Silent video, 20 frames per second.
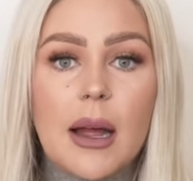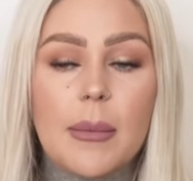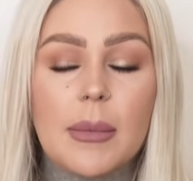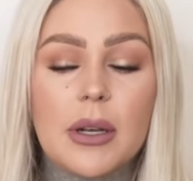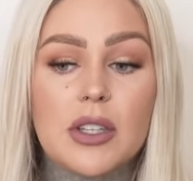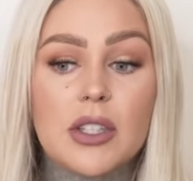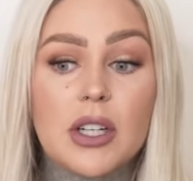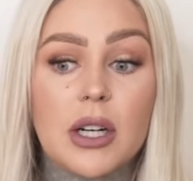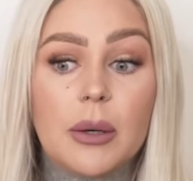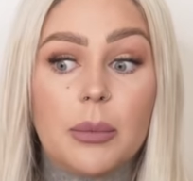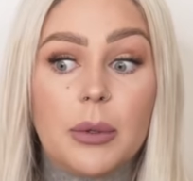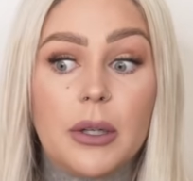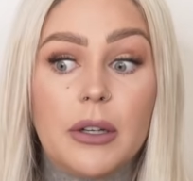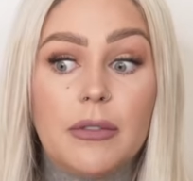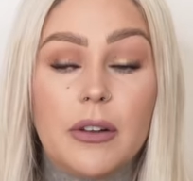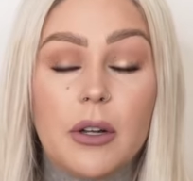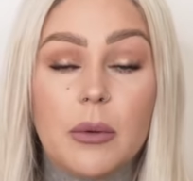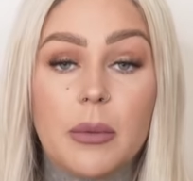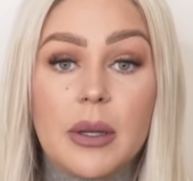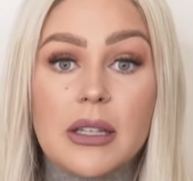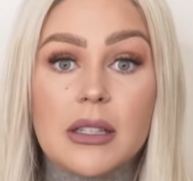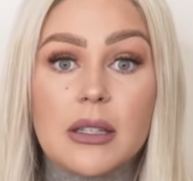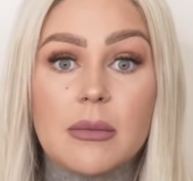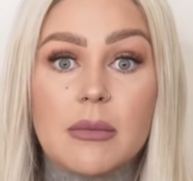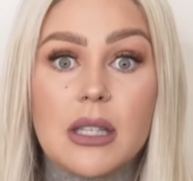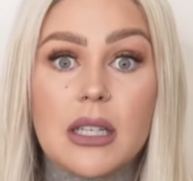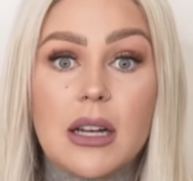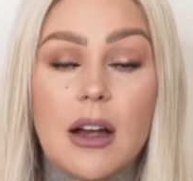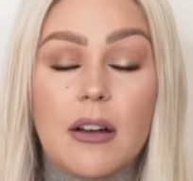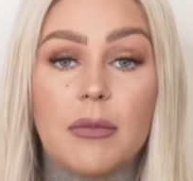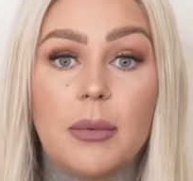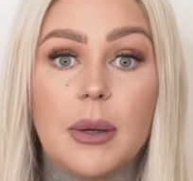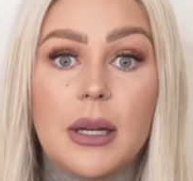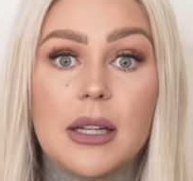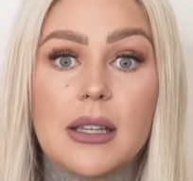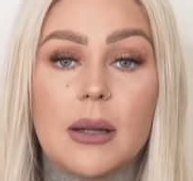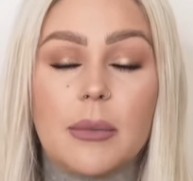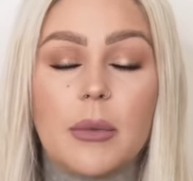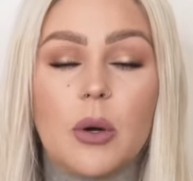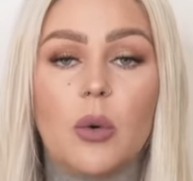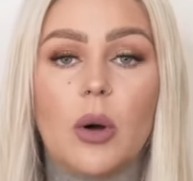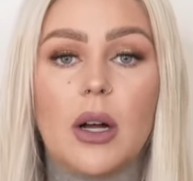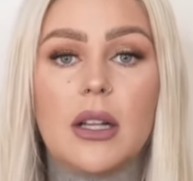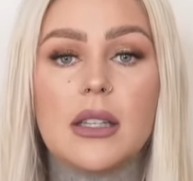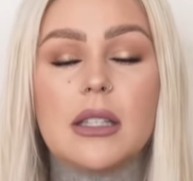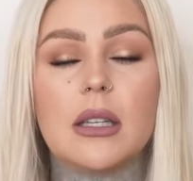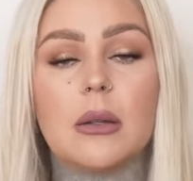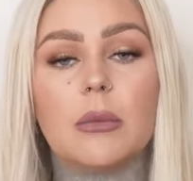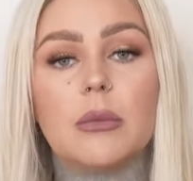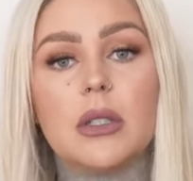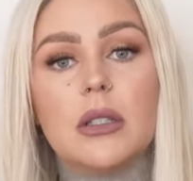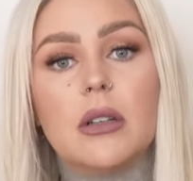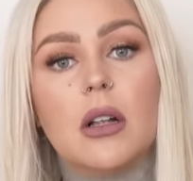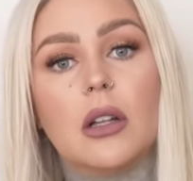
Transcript: I'm going to start pre-filming some stuff because I'm going to want some